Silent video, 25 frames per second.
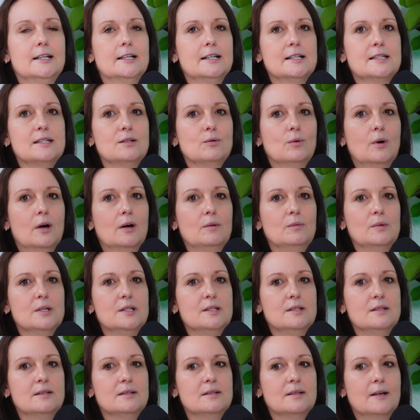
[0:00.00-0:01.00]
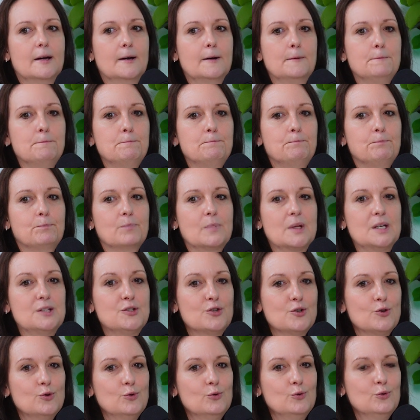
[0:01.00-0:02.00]
So I was
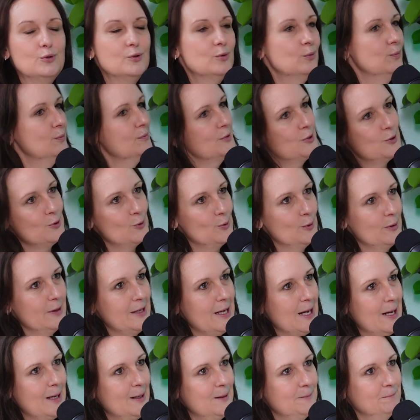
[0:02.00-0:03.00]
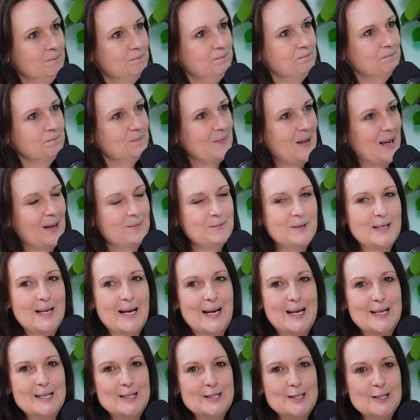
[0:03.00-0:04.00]
School of the Air, and we
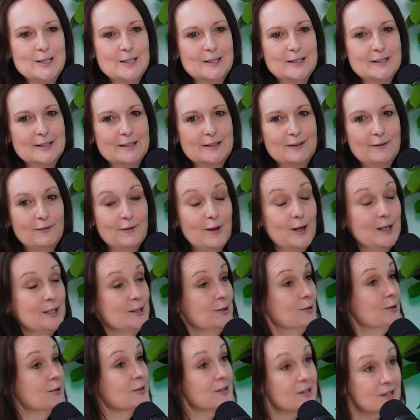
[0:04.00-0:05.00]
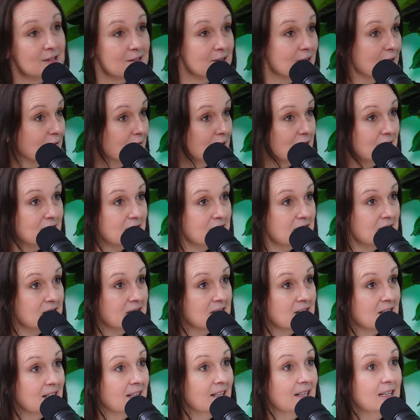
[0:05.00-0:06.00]
had the flying doctor service.
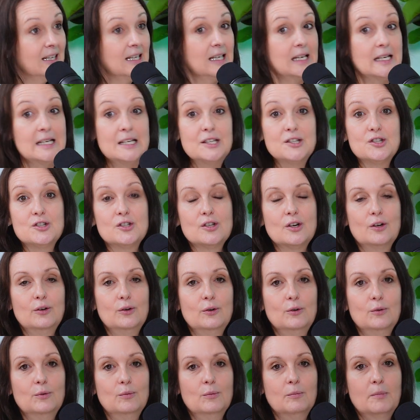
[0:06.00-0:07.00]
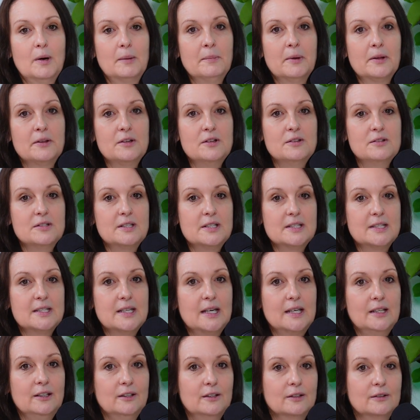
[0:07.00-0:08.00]
So my mother used to
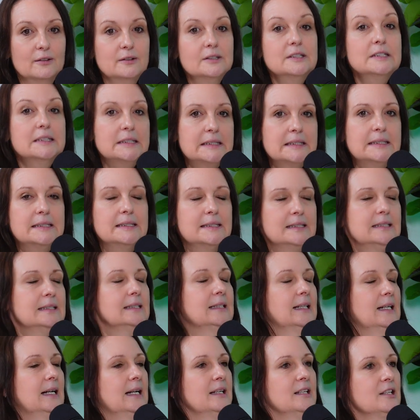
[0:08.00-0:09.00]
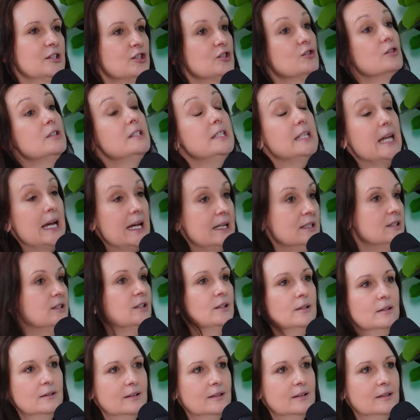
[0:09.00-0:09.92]
say, unless you're dead,